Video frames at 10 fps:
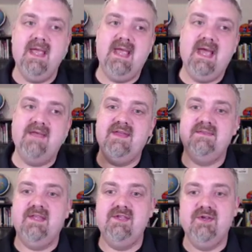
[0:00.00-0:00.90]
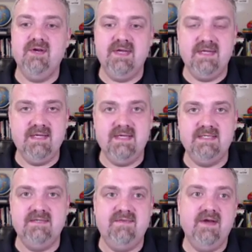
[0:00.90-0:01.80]
And I think that urine
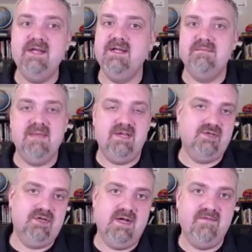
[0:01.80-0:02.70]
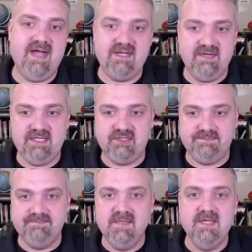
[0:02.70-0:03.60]
is a very good measure of
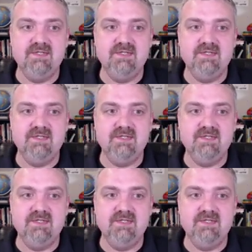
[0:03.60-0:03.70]
hydration.